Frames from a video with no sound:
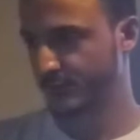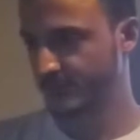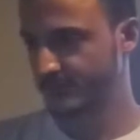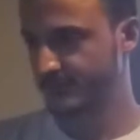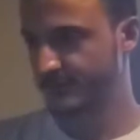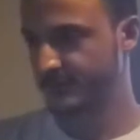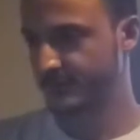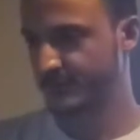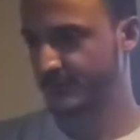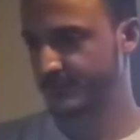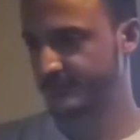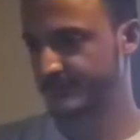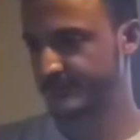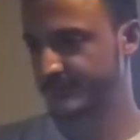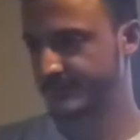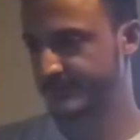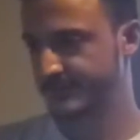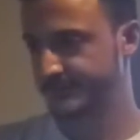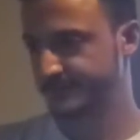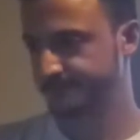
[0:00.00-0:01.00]
once it goes
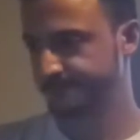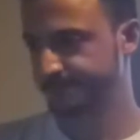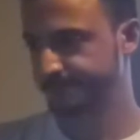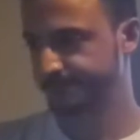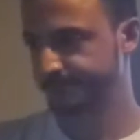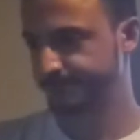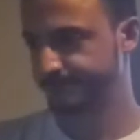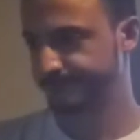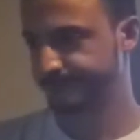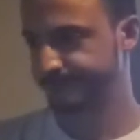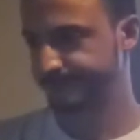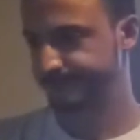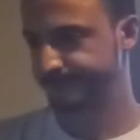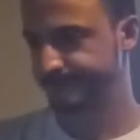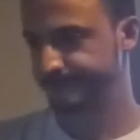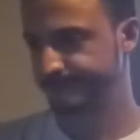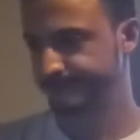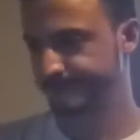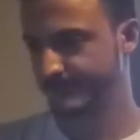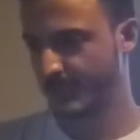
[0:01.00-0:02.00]
there,
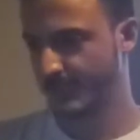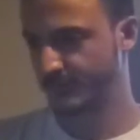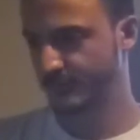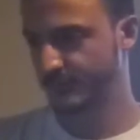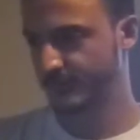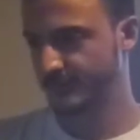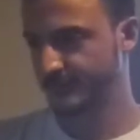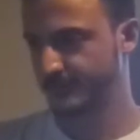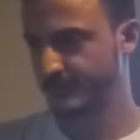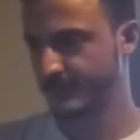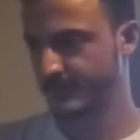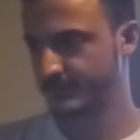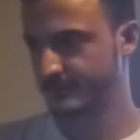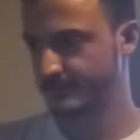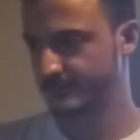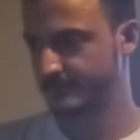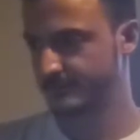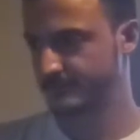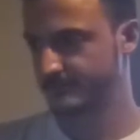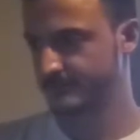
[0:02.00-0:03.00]
I do expect
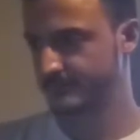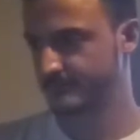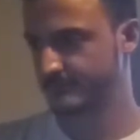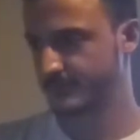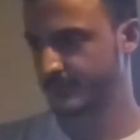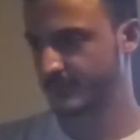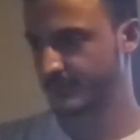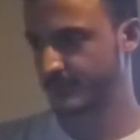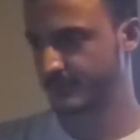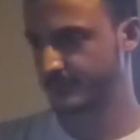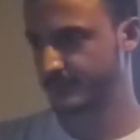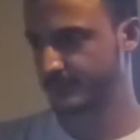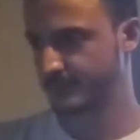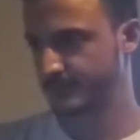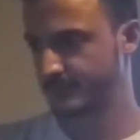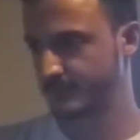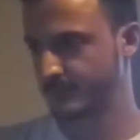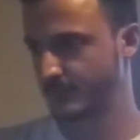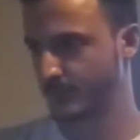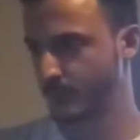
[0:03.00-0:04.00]
a little
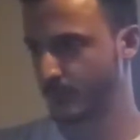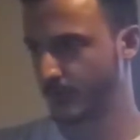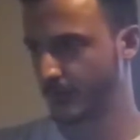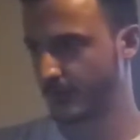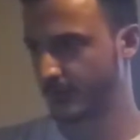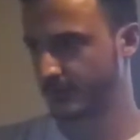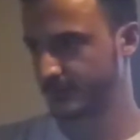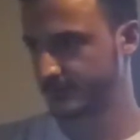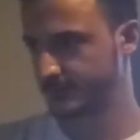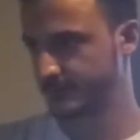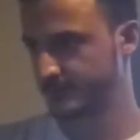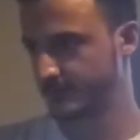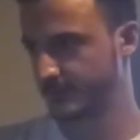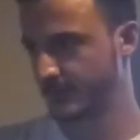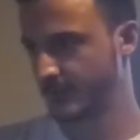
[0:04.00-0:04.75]
pause.